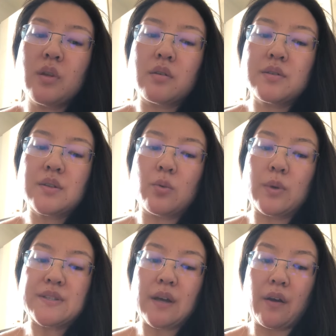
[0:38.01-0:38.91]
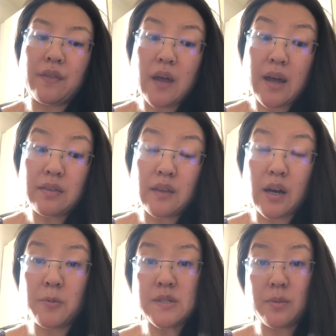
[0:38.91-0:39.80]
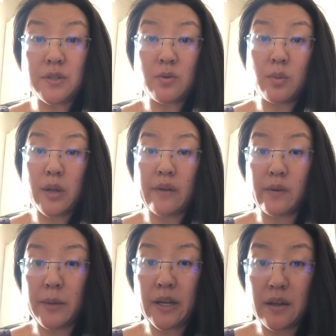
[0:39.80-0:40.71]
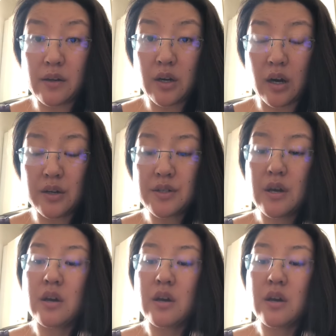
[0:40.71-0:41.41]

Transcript: so once I got that, then I was able to apply for my Keller Card,